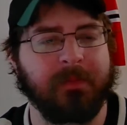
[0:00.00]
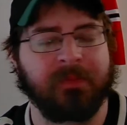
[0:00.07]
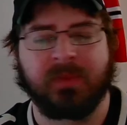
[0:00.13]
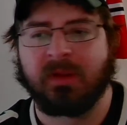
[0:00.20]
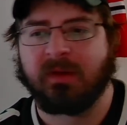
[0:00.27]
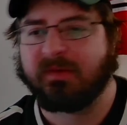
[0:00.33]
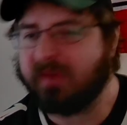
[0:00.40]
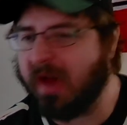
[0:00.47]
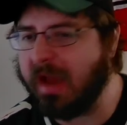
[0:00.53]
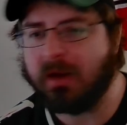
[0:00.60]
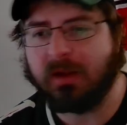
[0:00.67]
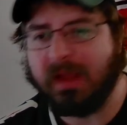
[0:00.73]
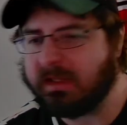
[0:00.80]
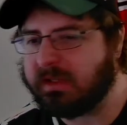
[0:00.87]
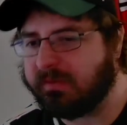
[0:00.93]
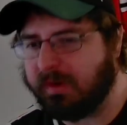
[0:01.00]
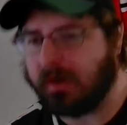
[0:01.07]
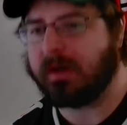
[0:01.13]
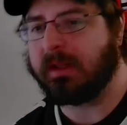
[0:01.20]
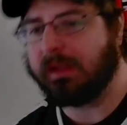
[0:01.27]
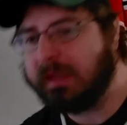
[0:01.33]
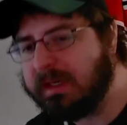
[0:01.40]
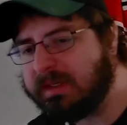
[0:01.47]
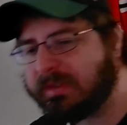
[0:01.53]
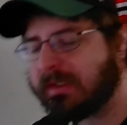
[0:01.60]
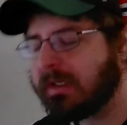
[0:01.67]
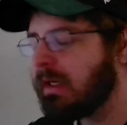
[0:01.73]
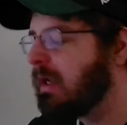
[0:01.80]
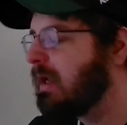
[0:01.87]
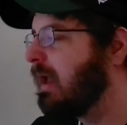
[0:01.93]
final at the very least.
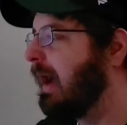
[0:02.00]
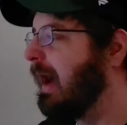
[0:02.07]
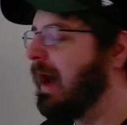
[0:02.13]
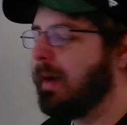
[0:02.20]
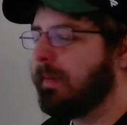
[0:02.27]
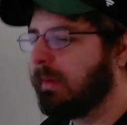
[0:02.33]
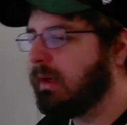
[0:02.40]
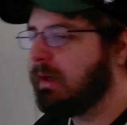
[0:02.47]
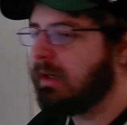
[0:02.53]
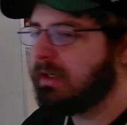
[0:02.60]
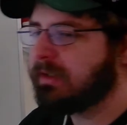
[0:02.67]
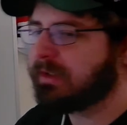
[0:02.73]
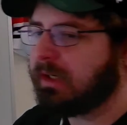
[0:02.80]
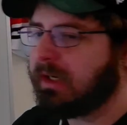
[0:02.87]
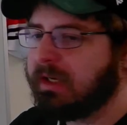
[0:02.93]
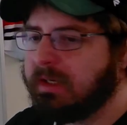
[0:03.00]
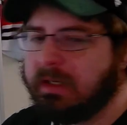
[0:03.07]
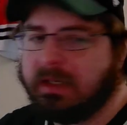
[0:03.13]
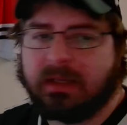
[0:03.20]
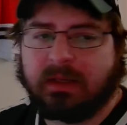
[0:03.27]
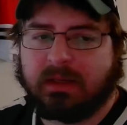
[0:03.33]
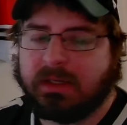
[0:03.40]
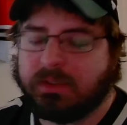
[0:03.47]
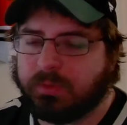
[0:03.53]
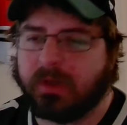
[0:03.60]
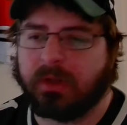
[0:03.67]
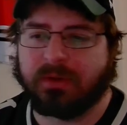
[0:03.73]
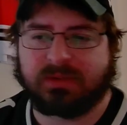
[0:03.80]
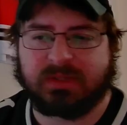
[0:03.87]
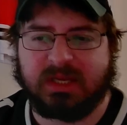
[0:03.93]
He's one of those
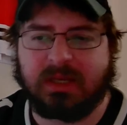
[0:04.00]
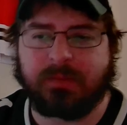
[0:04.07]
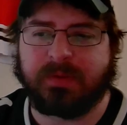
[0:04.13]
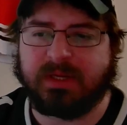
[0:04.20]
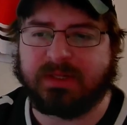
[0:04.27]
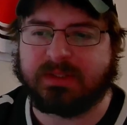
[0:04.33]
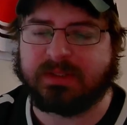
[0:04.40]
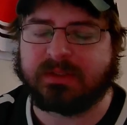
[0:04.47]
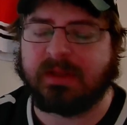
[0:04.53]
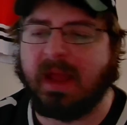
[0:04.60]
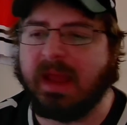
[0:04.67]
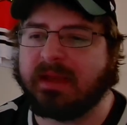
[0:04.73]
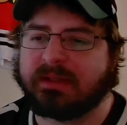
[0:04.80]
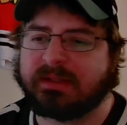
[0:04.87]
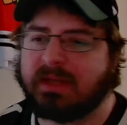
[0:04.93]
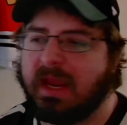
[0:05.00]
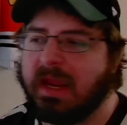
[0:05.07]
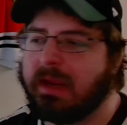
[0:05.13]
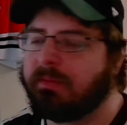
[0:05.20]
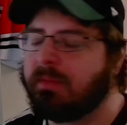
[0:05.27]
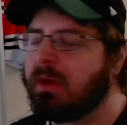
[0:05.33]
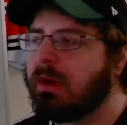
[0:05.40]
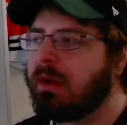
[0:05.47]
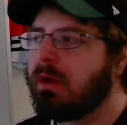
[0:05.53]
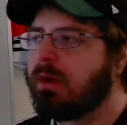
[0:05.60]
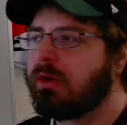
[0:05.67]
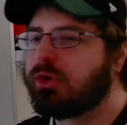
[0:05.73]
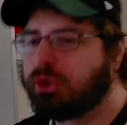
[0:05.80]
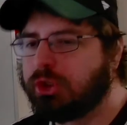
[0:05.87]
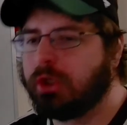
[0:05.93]
key pieces that his game
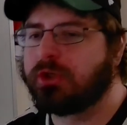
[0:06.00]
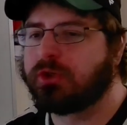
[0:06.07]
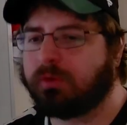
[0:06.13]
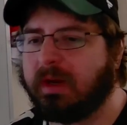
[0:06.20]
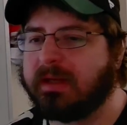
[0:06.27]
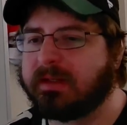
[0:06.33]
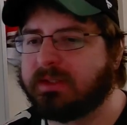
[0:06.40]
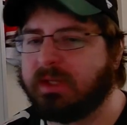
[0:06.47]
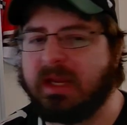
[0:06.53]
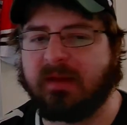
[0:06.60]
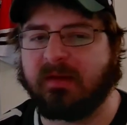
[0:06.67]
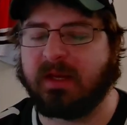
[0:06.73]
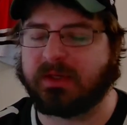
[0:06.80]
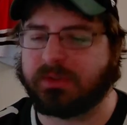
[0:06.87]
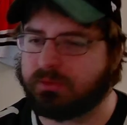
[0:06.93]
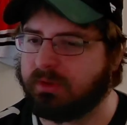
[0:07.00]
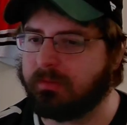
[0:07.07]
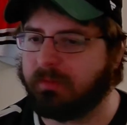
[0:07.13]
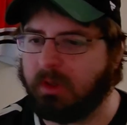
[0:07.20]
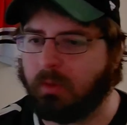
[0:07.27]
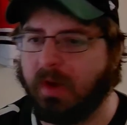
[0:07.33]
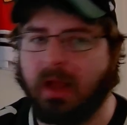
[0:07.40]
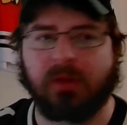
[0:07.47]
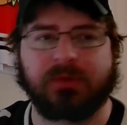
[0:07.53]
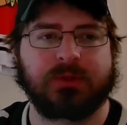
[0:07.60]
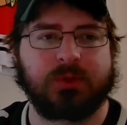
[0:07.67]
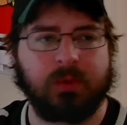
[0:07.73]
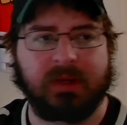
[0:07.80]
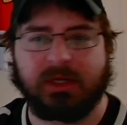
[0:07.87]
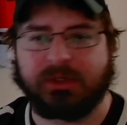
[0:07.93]
should translate extremely well to
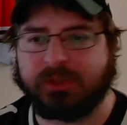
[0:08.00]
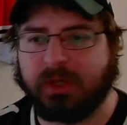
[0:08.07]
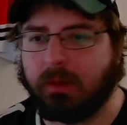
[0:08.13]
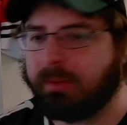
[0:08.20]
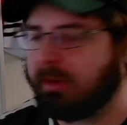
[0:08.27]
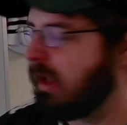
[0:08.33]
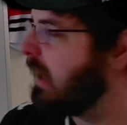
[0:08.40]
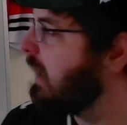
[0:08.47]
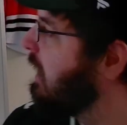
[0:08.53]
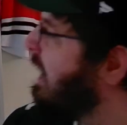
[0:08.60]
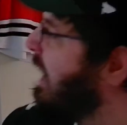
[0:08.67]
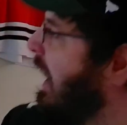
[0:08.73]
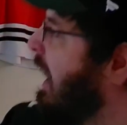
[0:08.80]
NHL play. I